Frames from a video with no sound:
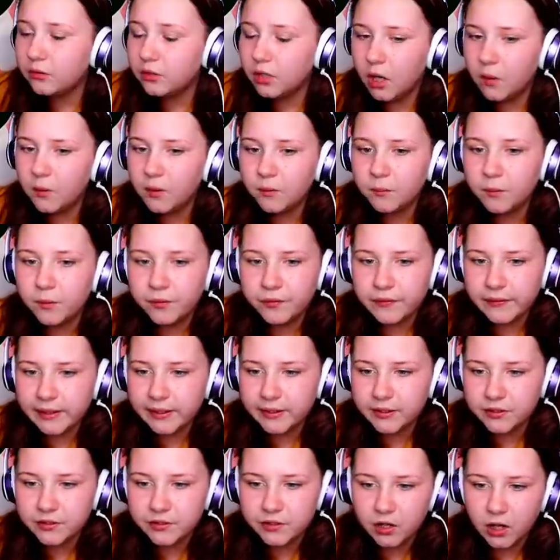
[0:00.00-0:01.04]
no one was
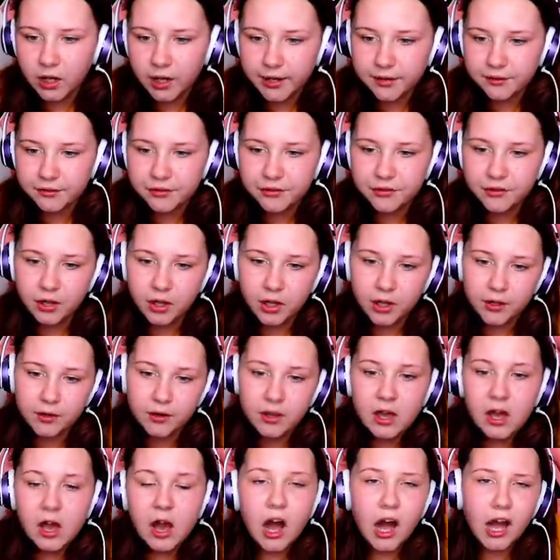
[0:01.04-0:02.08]
inside, so I
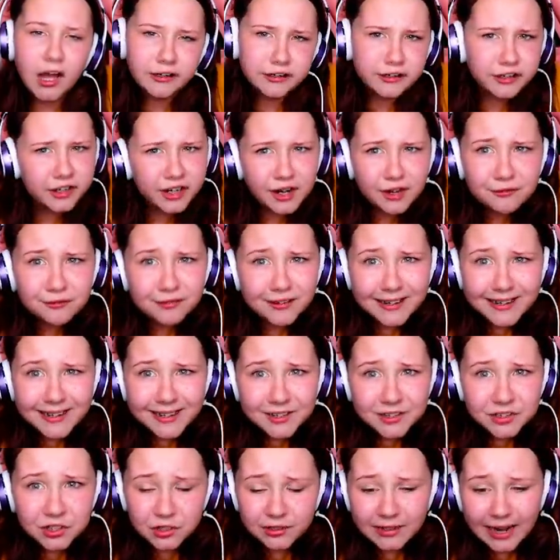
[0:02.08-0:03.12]
couldn't
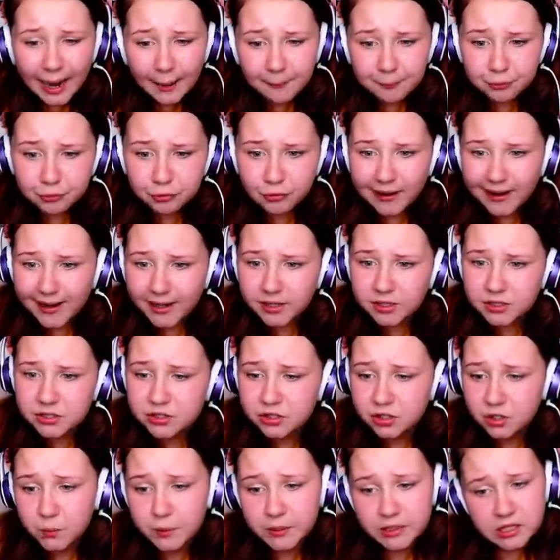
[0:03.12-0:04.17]
really do that prank.
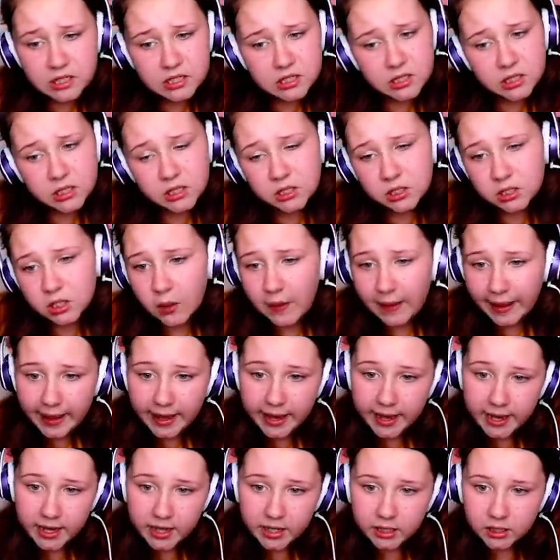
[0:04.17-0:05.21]
So we're just gonna go
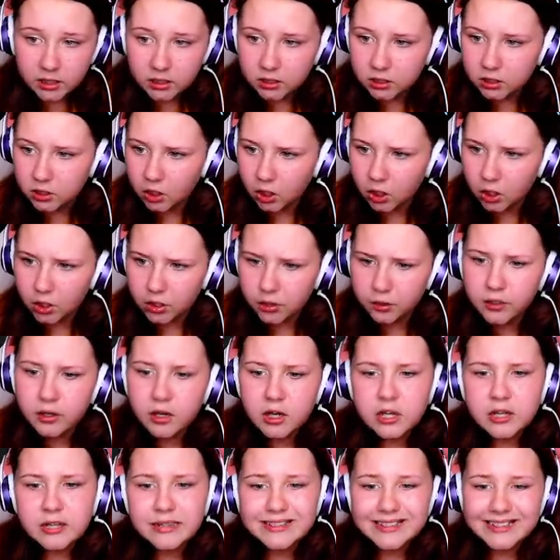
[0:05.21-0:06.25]
ahead and go
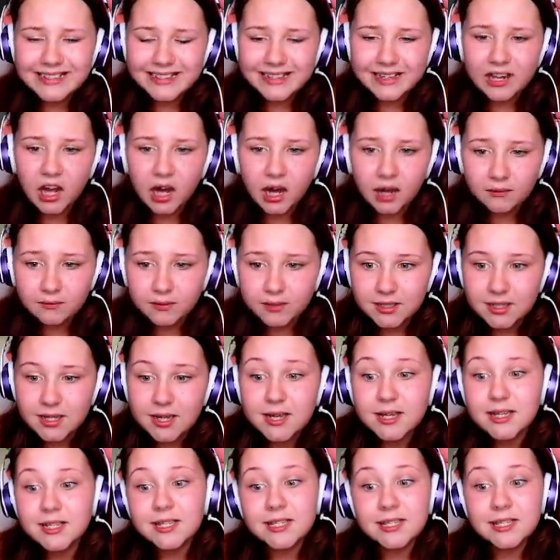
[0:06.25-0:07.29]
to the other
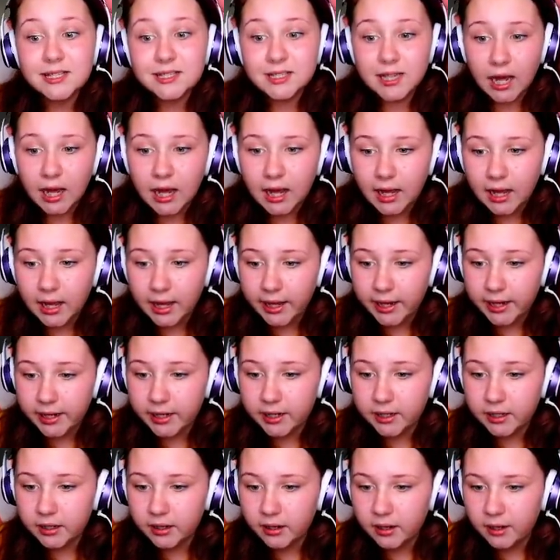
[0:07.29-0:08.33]

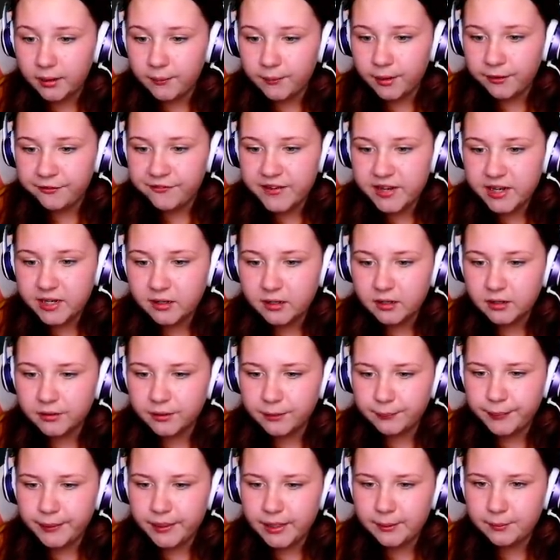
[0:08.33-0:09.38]
side. I think
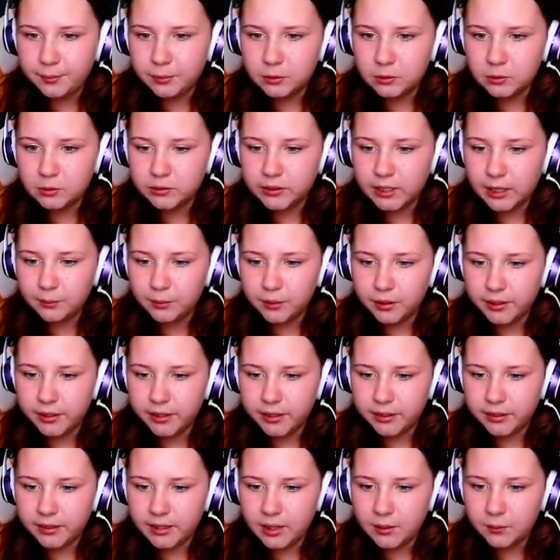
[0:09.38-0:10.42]
the people that weren't
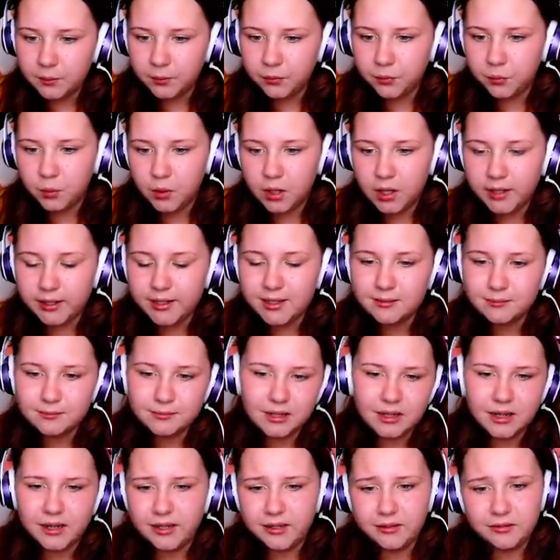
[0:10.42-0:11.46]
in there was working,
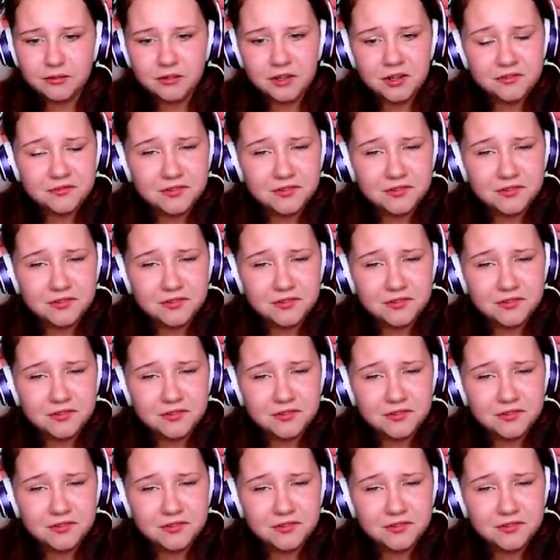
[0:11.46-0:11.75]
but I don't know